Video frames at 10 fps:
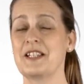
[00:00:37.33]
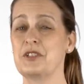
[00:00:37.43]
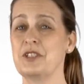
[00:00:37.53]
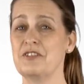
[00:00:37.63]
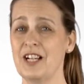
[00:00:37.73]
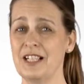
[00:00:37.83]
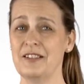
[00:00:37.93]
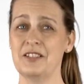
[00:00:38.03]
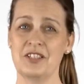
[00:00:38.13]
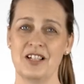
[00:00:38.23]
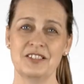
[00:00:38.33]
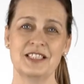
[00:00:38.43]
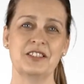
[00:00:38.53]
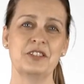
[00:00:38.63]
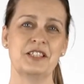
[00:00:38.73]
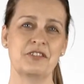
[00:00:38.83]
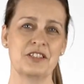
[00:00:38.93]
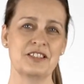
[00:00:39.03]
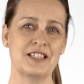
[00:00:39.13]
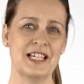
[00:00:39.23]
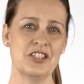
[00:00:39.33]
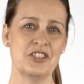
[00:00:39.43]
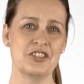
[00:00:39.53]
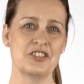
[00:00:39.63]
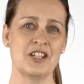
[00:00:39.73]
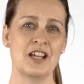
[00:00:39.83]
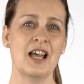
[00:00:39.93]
that you divide the task into different stages.